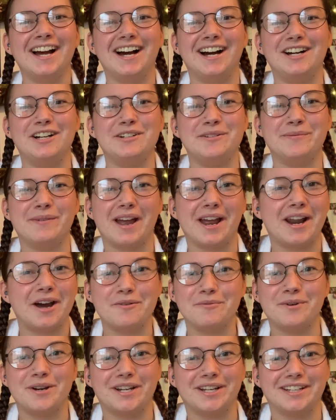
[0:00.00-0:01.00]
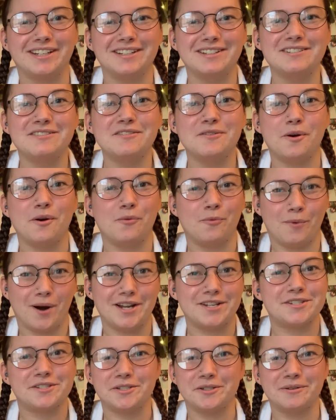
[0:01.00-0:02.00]
Um, and I wouldn't
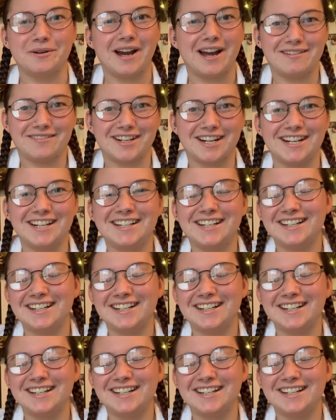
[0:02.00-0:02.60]
want to ever.